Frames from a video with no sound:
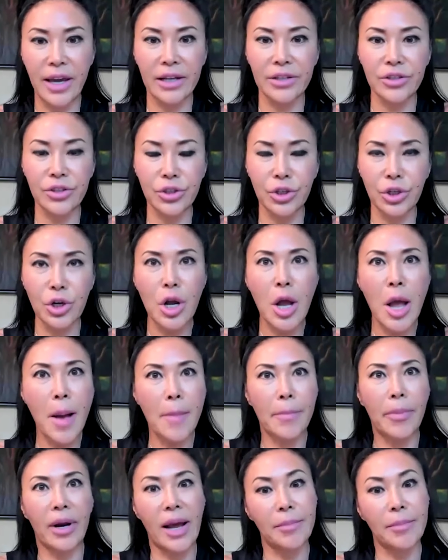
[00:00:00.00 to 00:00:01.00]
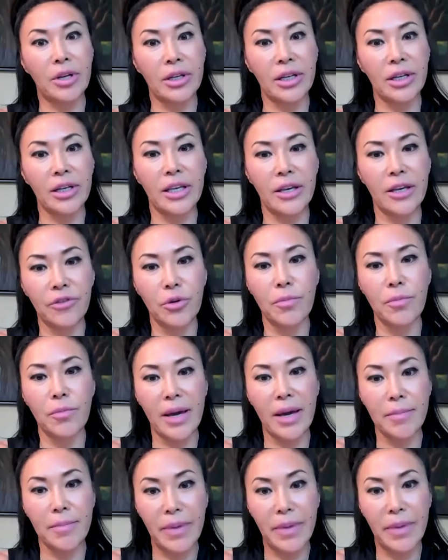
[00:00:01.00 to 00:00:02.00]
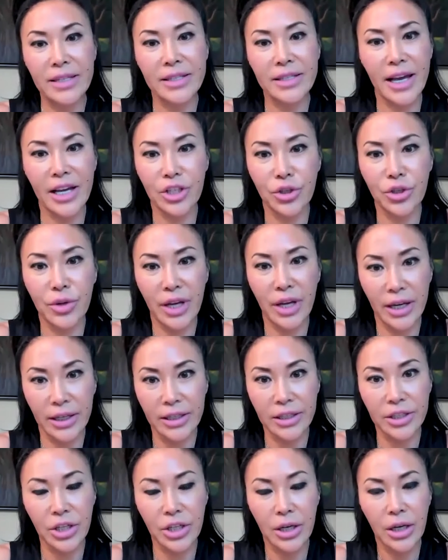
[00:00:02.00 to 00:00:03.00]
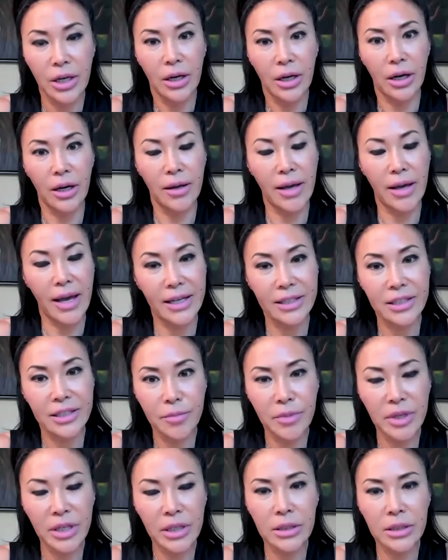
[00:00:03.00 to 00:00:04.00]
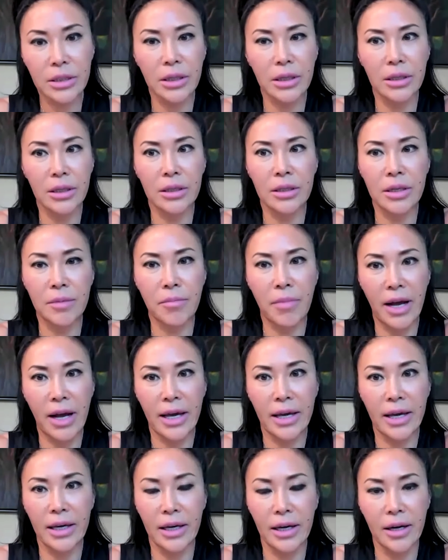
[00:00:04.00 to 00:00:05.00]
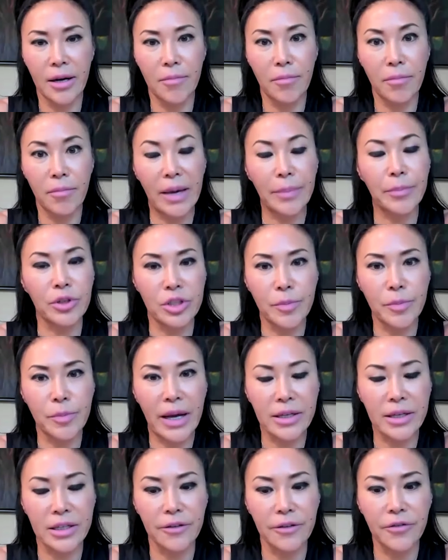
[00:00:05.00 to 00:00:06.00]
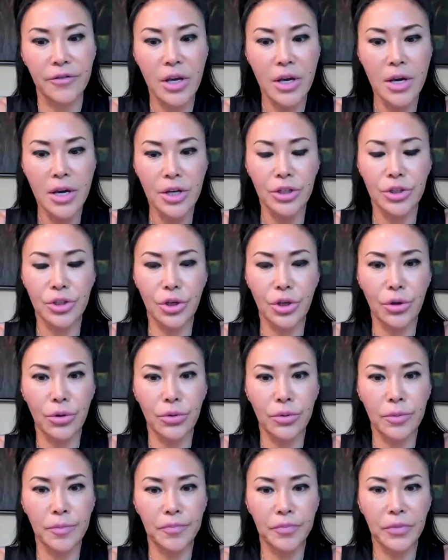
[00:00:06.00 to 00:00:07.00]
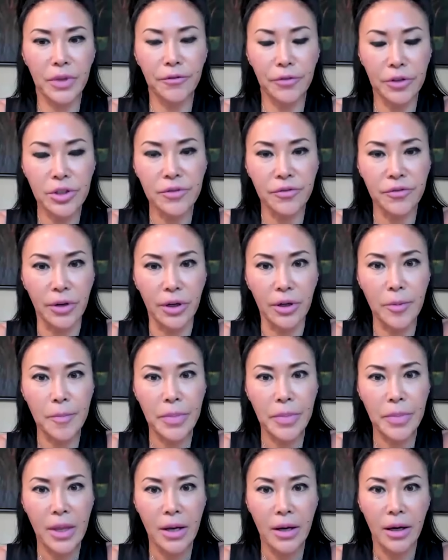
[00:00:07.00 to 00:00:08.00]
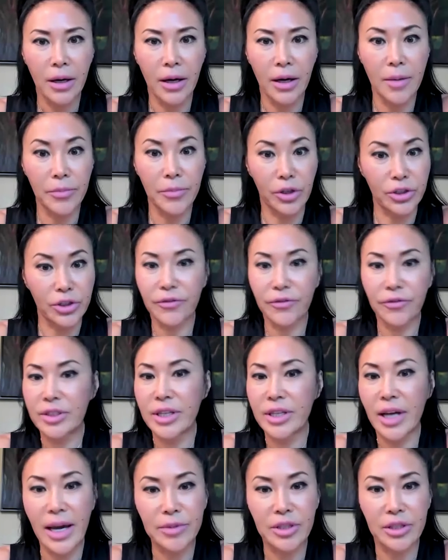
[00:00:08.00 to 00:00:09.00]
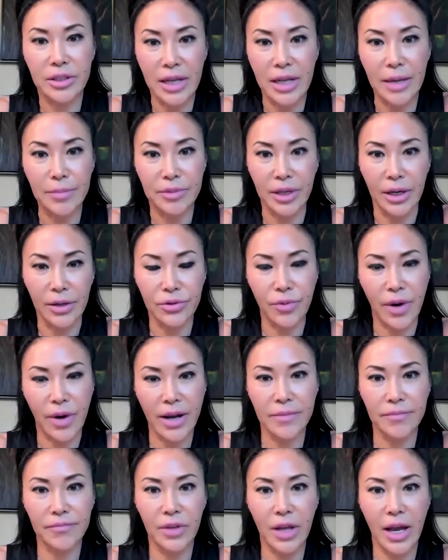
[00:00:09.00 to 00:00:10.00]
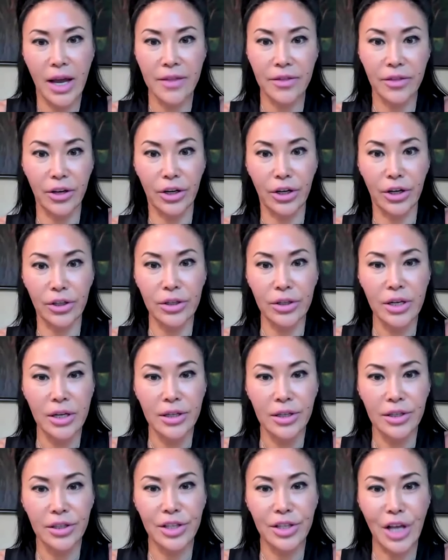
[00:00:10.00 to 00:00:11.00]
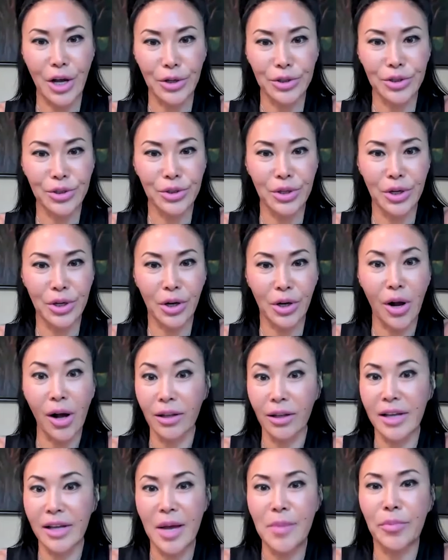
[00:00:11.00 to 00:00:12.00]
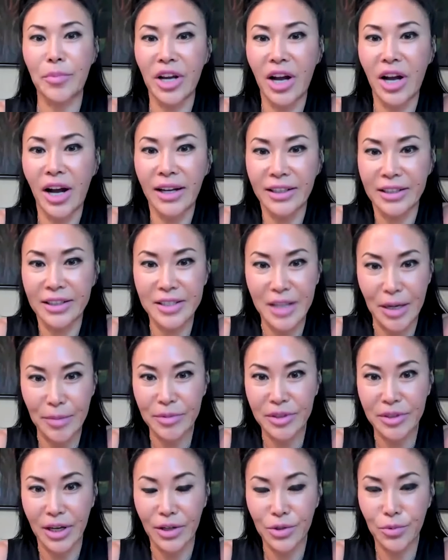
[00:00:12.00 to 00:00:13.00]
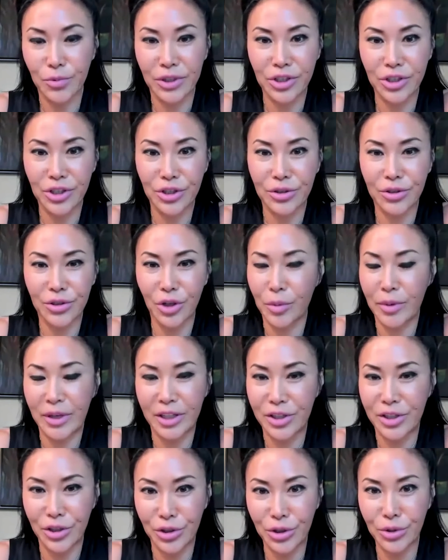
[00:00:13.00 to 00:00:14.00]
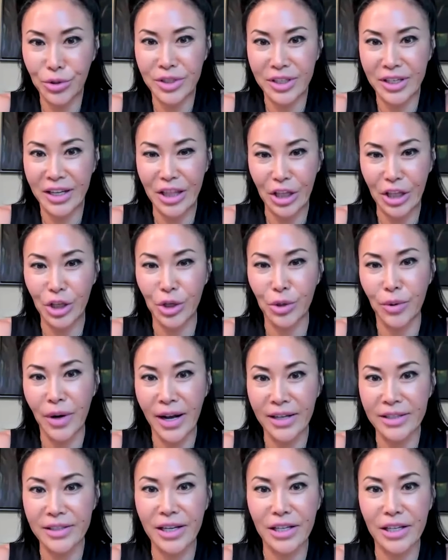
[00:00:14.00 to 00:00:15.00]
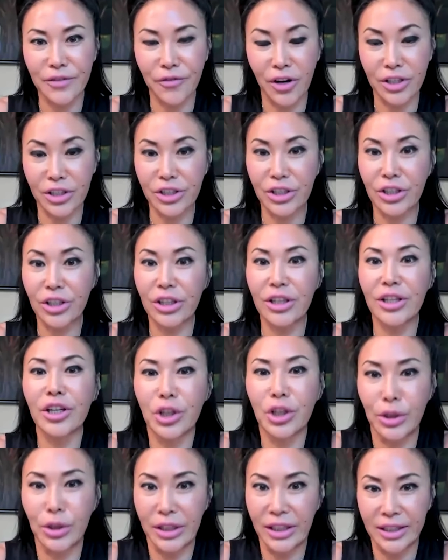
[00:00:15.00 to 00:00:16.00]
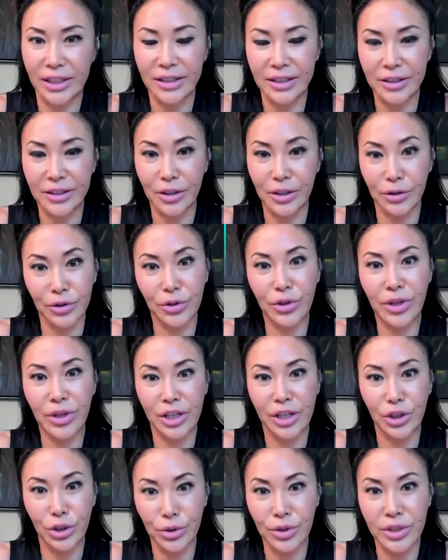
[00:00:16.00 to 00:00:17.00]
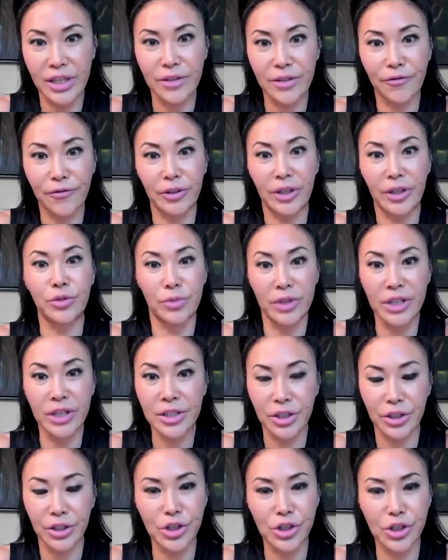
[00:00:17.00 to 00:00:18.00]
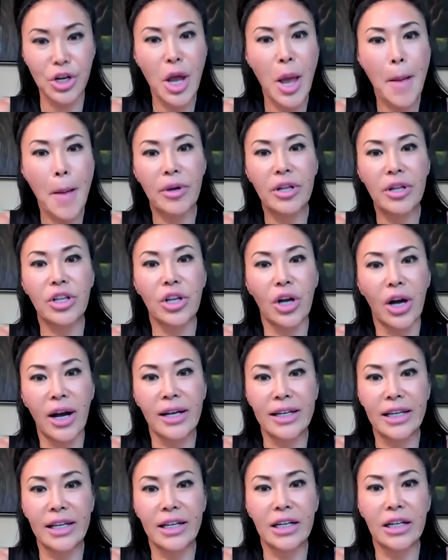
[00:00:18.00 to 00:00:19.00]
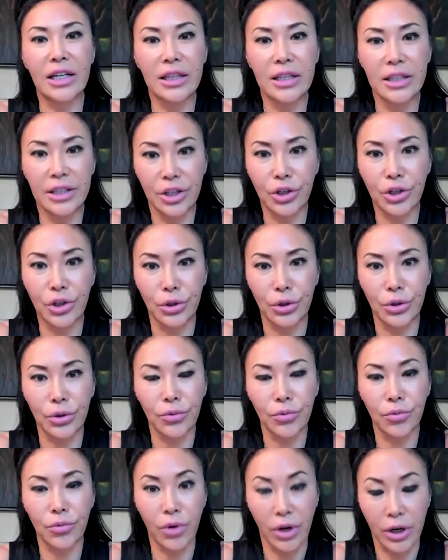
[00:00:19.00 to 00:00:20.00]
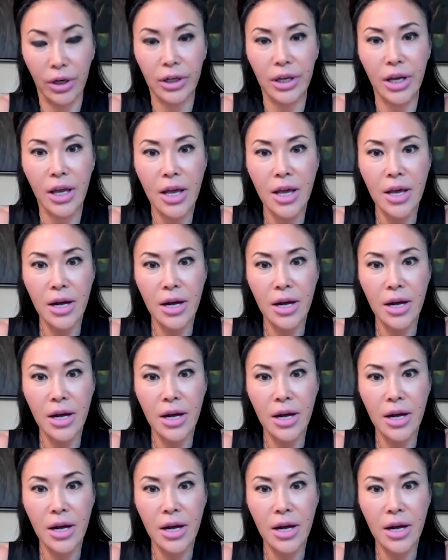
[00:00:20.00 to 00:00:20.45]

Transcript: answer, but I'm going to give you my best educated estimate and my perspective. So first of all, there are different types of stem cells, right? And there are cells called embryonic stem cells, which nobody's using in the U.S. as far as clinically. You can use it in research, but not in clinical work.